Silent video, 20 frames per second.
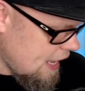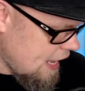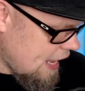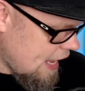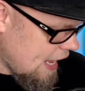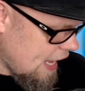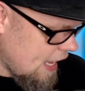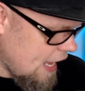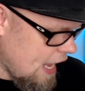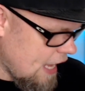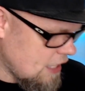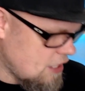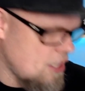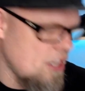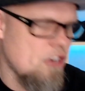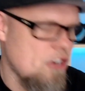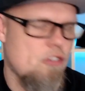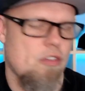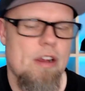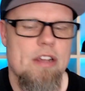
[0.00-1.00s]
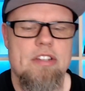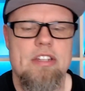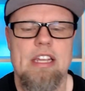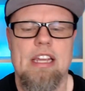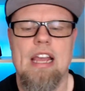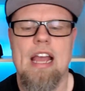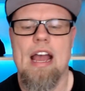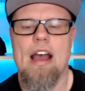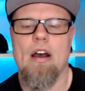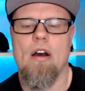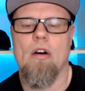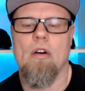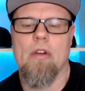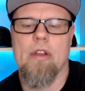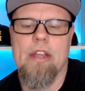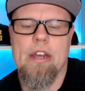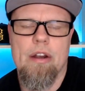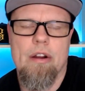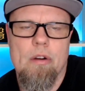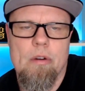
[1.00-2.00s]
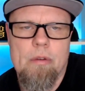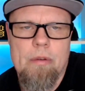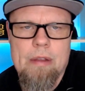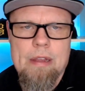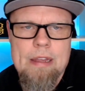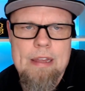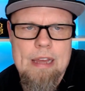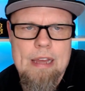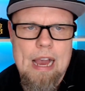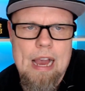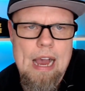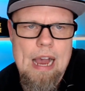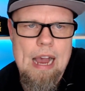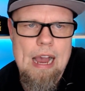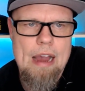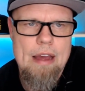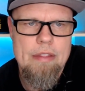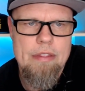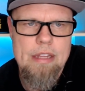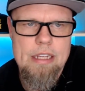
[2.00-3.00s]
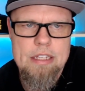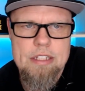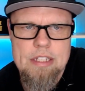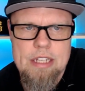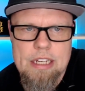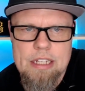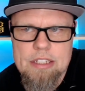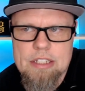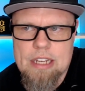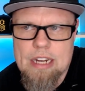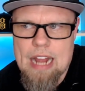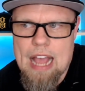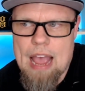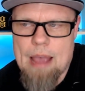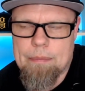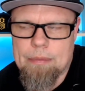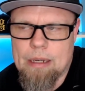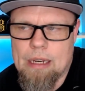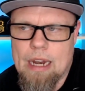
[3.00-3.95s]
It's interesting how these things can happen,